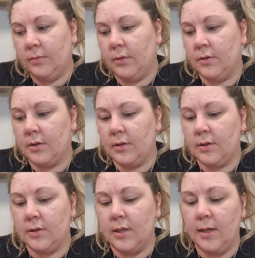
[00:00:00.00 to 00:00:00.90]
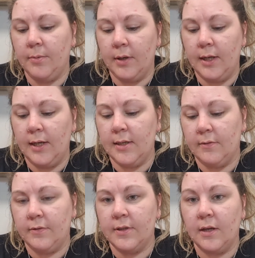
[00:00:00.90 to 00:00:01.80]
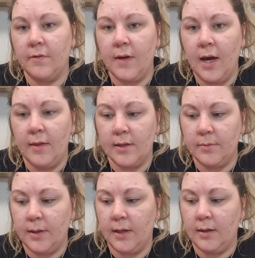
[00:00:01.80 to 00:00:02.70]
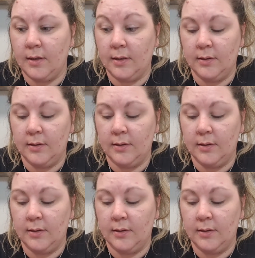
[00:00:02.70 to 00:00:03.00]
What does Libra need for self-care this week?